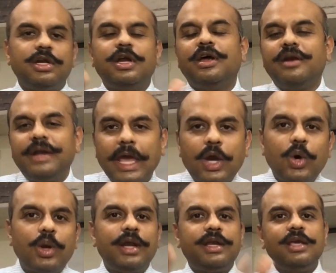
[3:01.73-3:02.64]

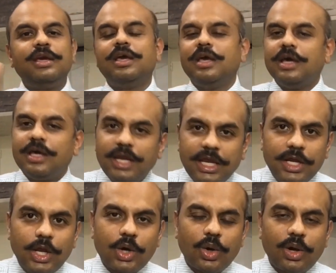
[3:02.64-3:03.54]
decorating,
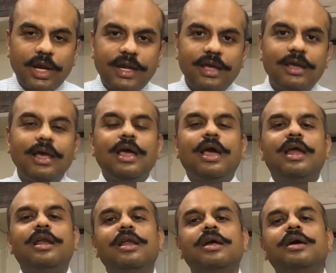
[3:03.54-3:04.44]
redecorating,
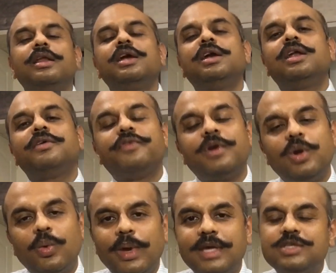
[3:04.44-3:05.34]
and learning different
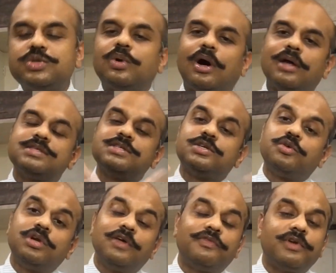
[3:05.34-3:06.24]
ways to answer to
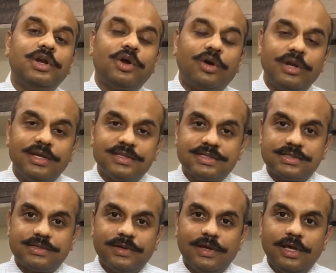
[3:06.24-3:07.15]
different audiences.
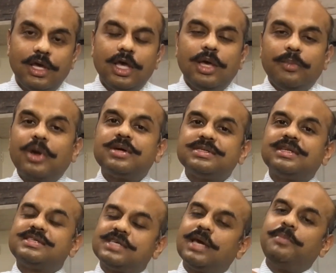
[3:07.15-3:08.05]
Because that
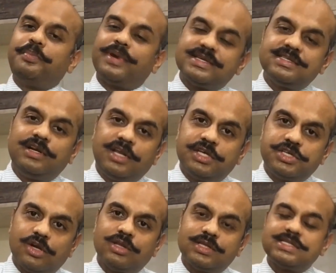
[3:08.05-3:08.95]
same presentation
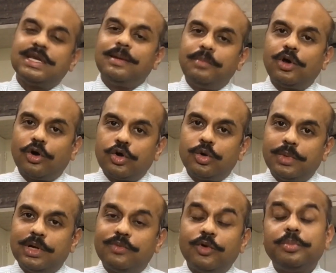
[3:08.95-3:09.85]
on the same document
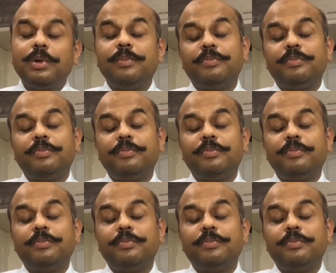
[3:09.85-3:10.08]
would be